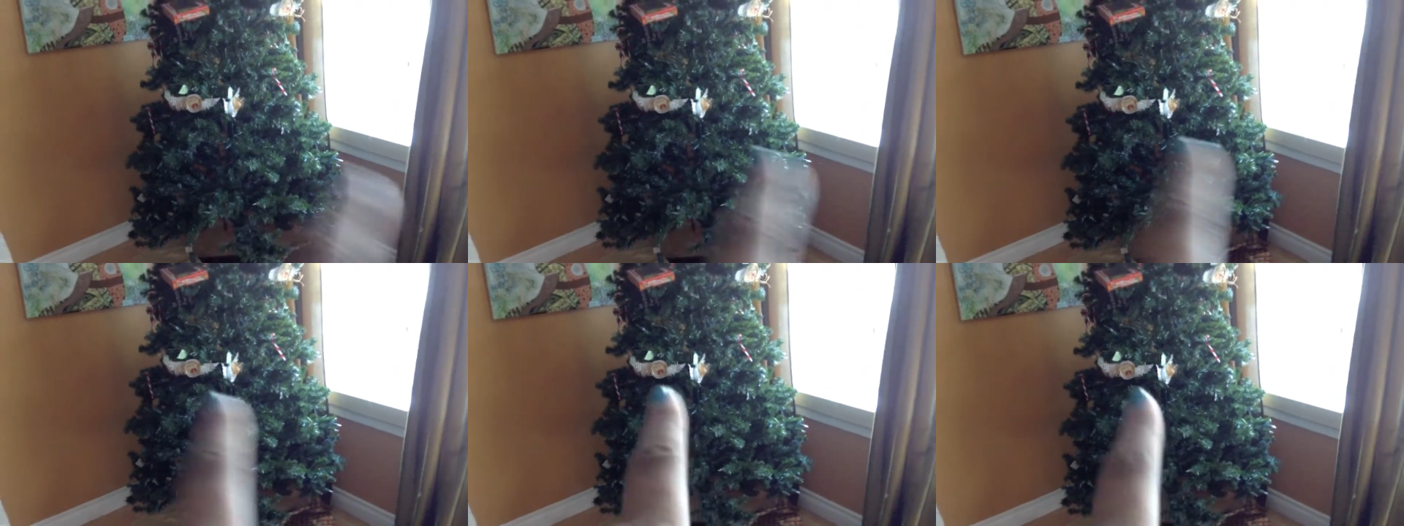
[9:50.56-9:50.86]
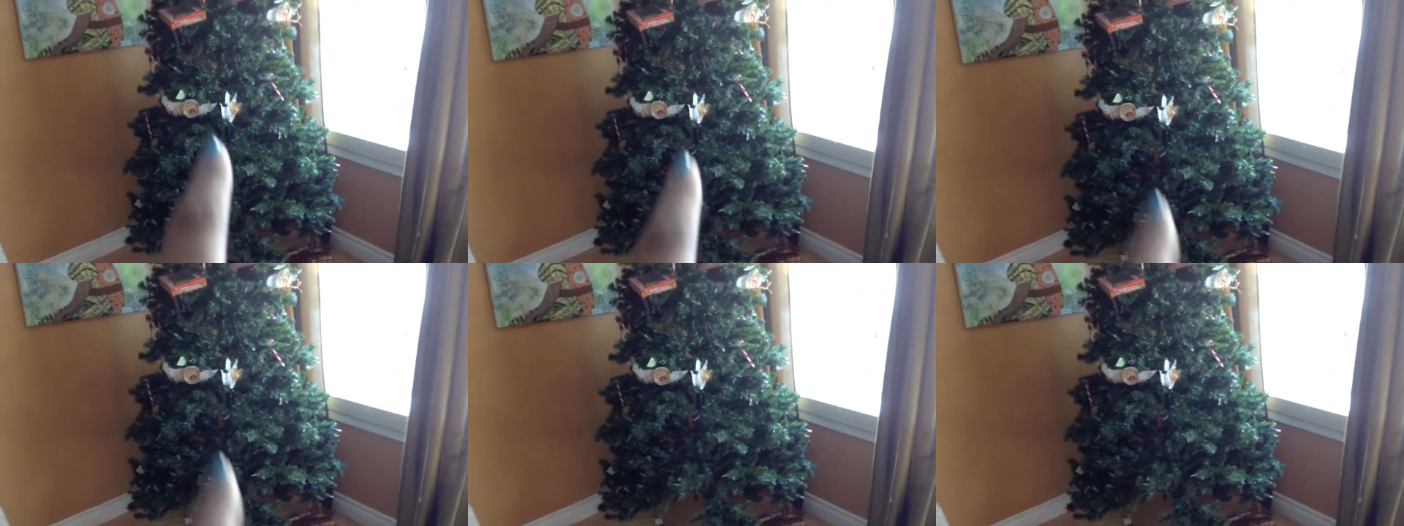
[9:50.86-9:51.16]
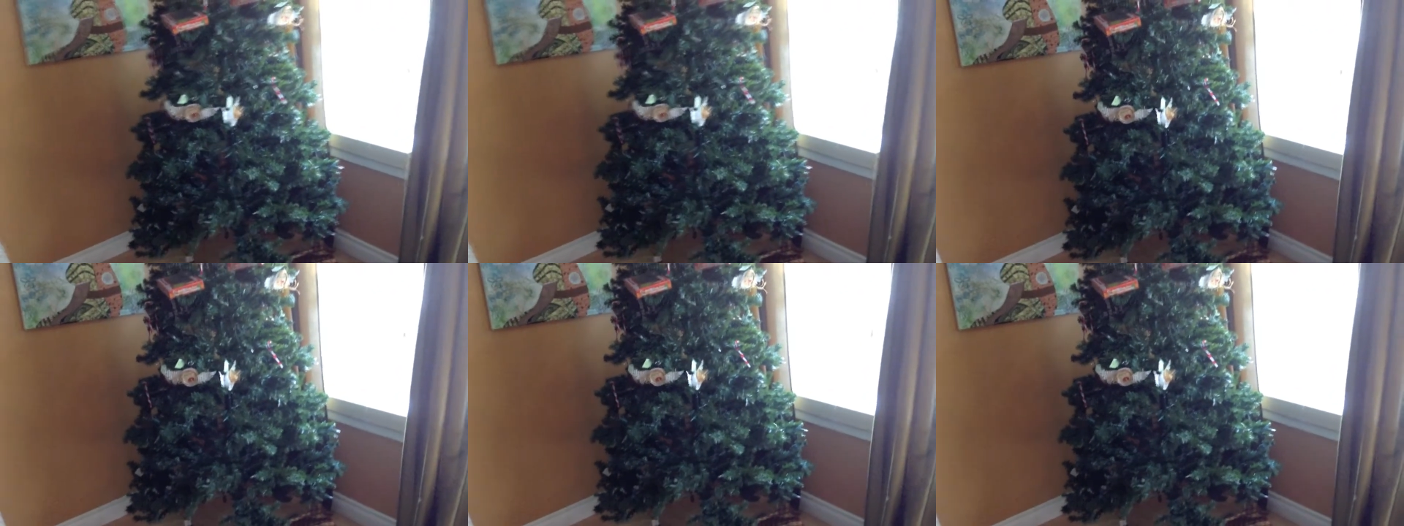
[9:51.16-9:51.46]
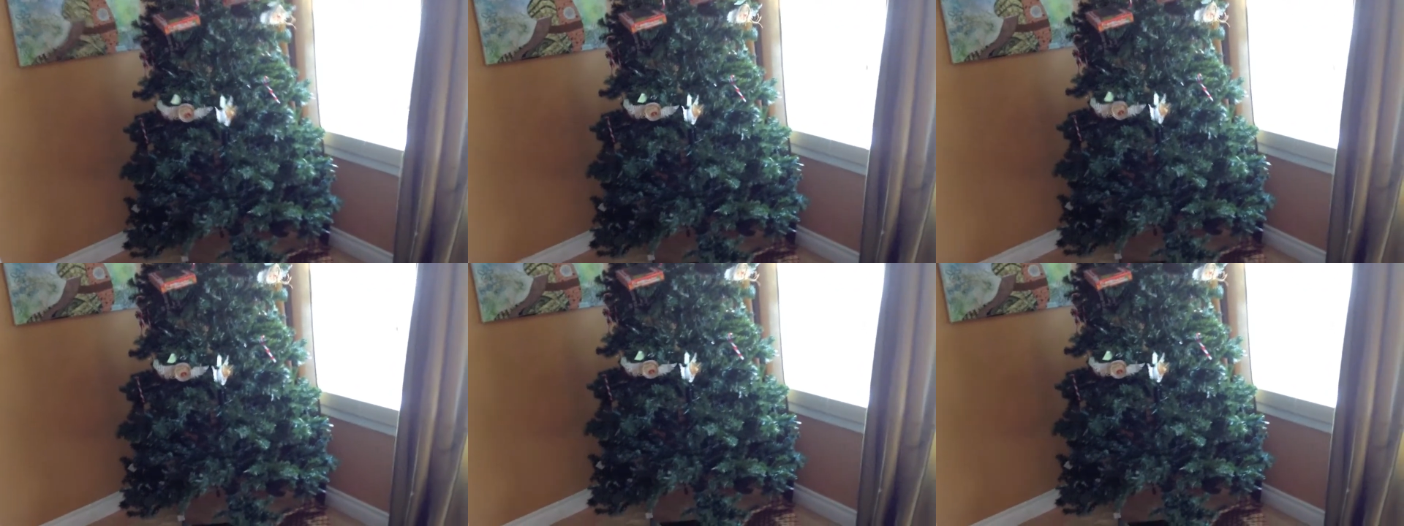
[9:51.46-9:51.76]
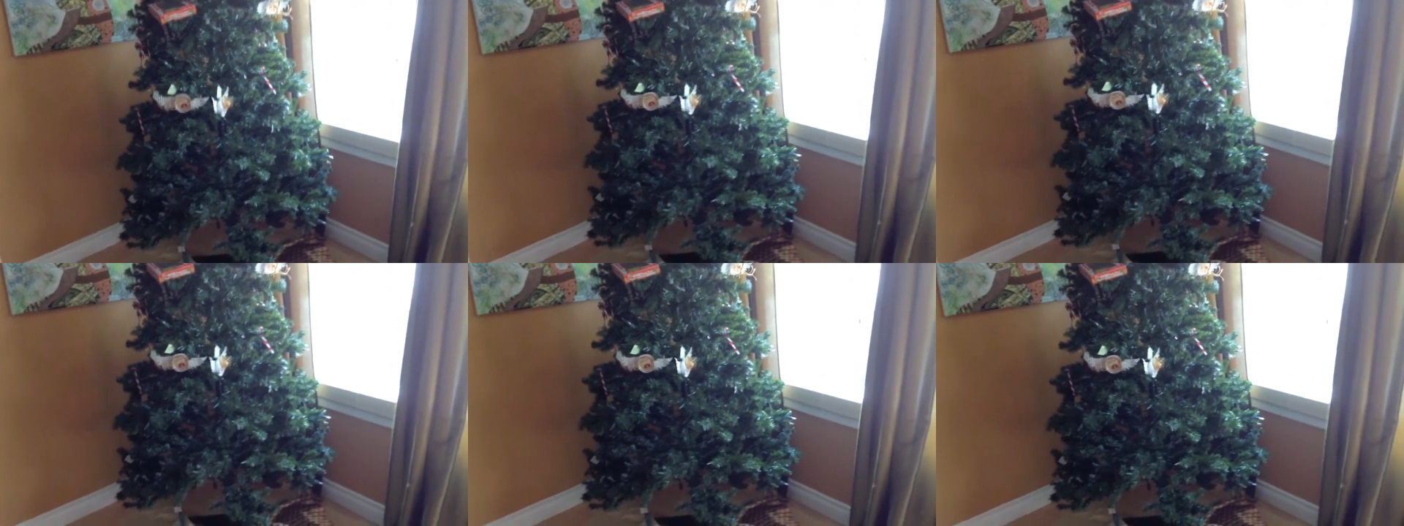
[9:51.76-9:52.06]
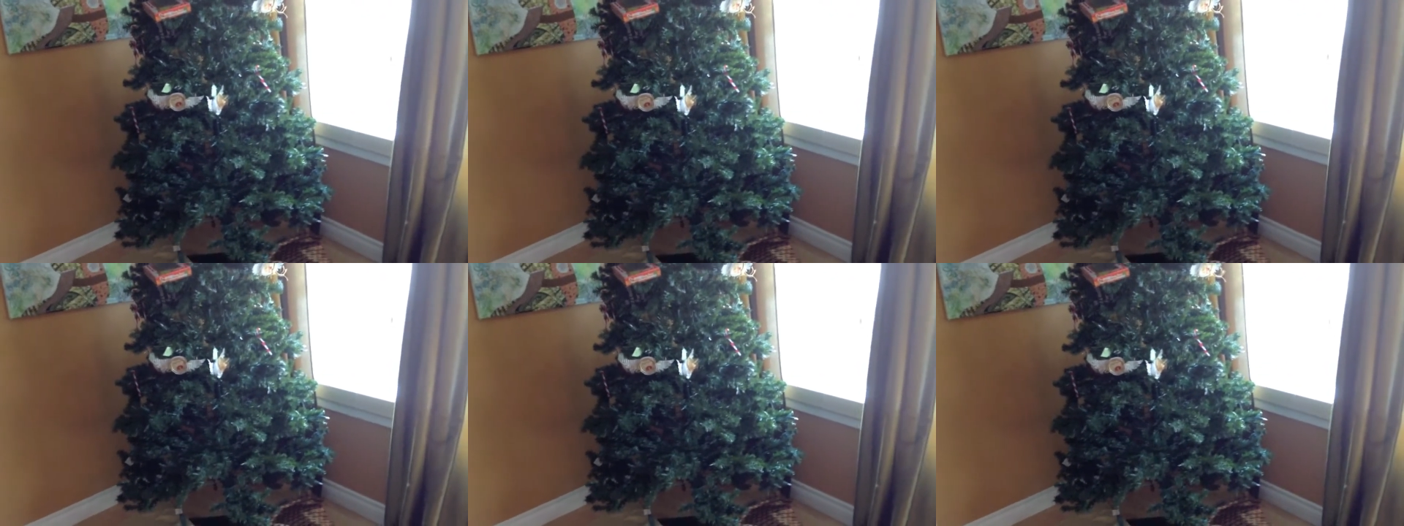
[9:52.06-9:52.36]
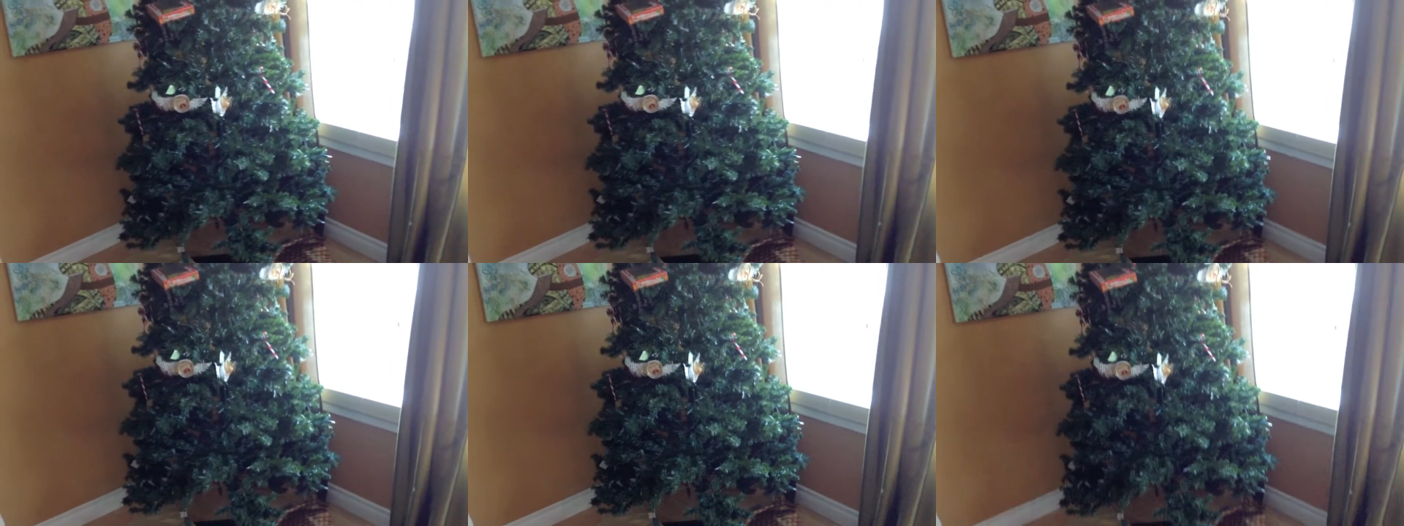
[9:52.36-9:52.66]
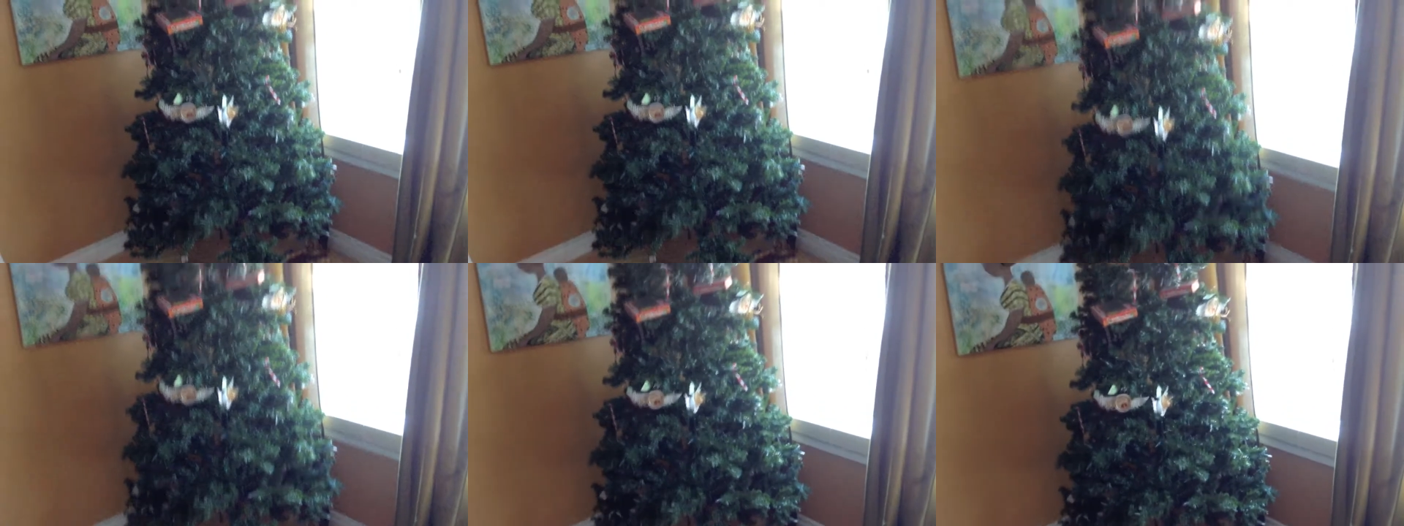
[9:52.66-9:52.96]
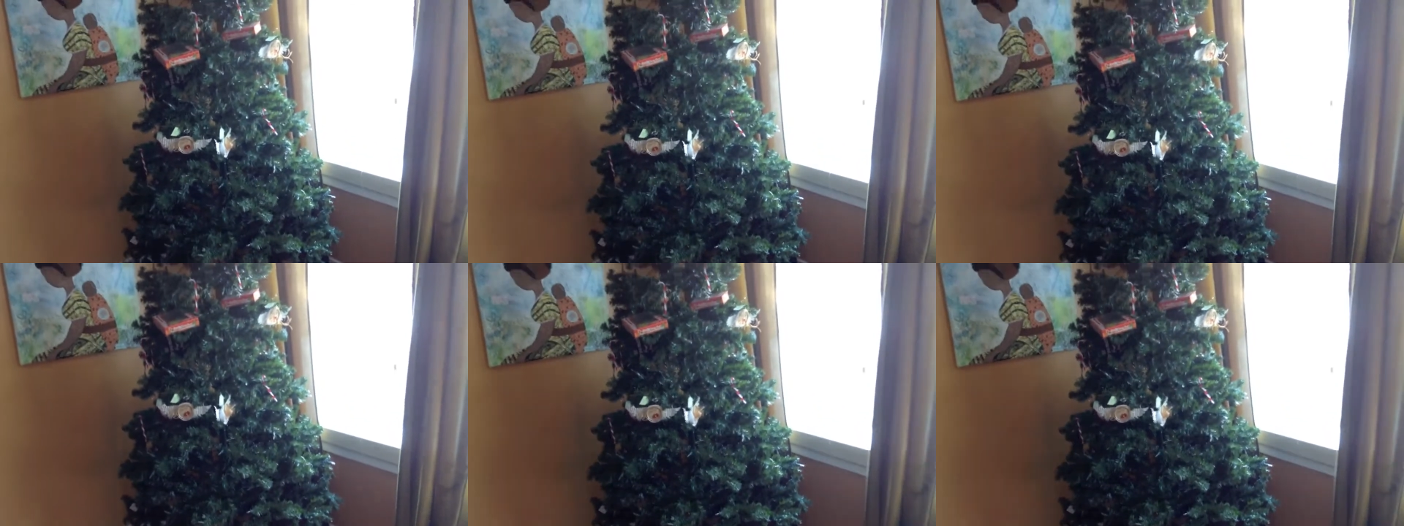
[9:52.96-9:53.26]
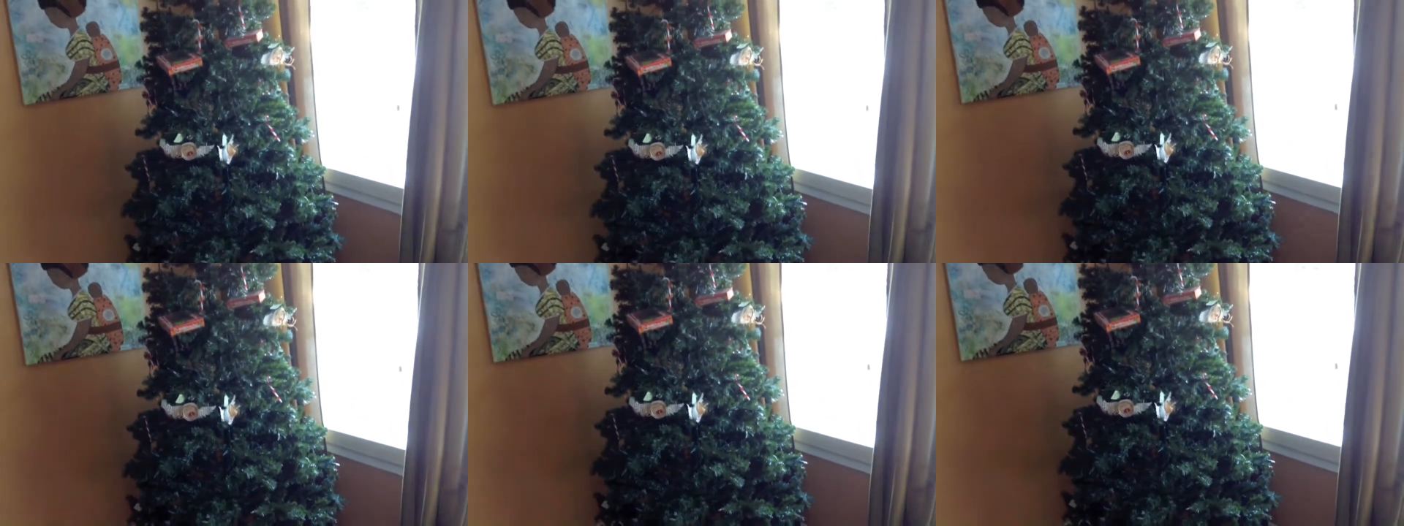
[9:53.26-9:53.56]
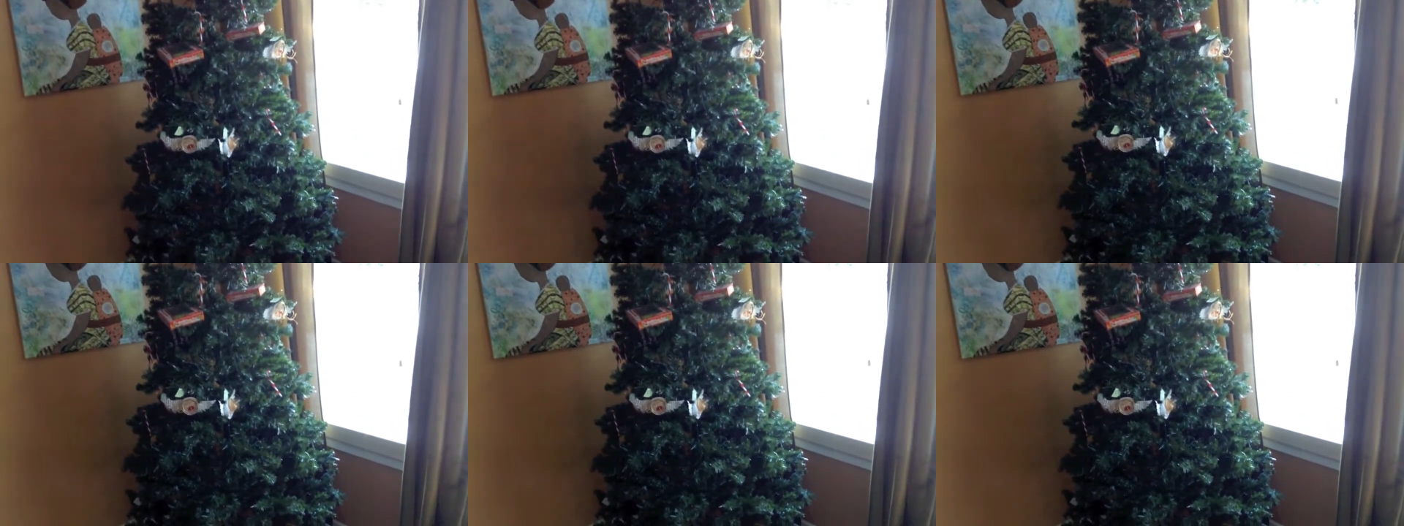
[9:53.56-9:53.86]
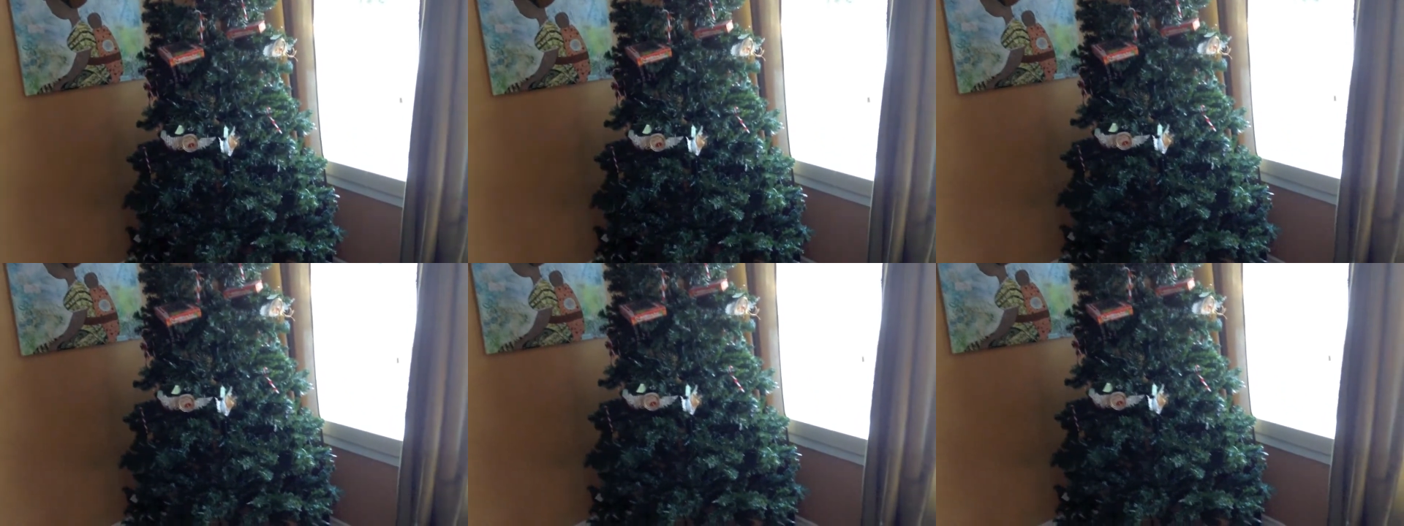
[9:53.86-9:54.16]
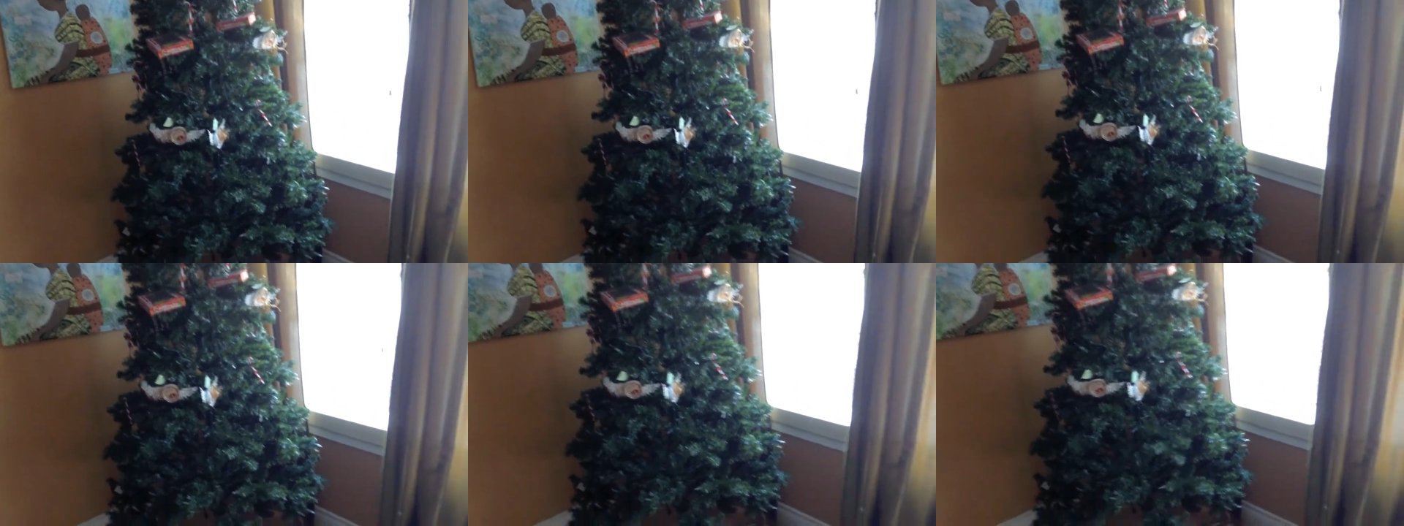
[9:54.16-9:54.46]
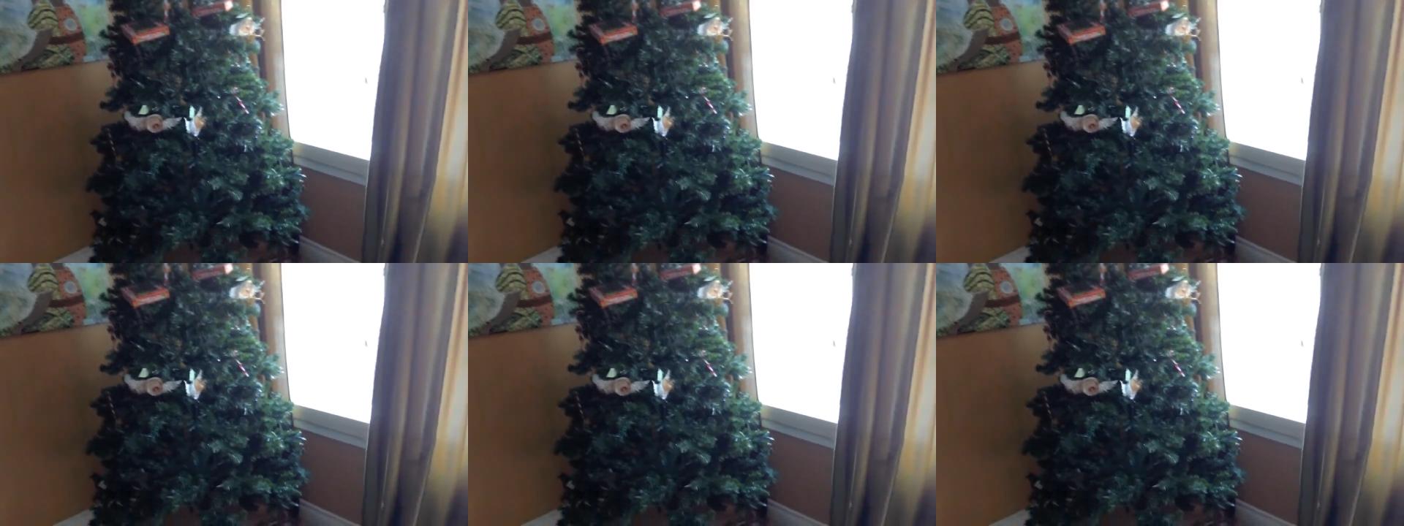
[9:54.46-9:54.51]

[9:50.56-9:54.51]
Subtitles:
Nobody's mouth can be seen.